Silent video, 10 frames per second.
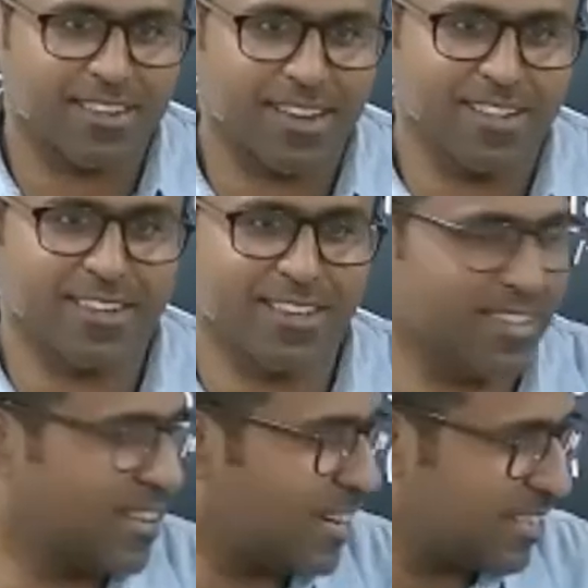I wrote
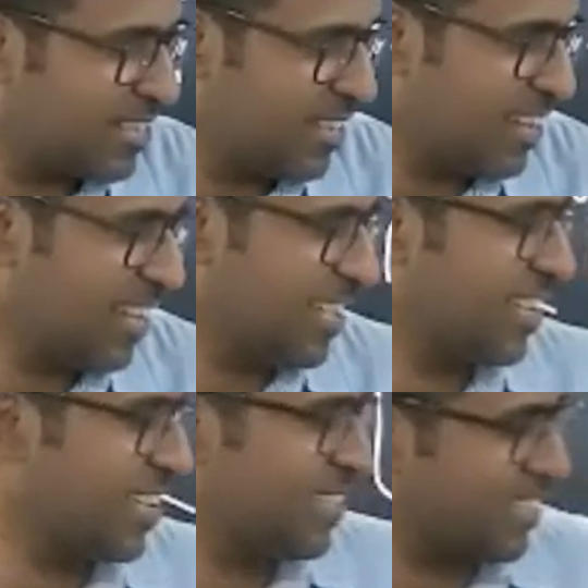it. This is
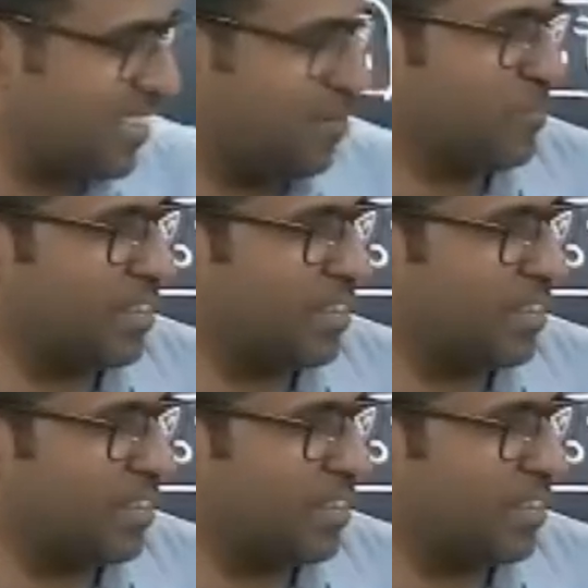the essay.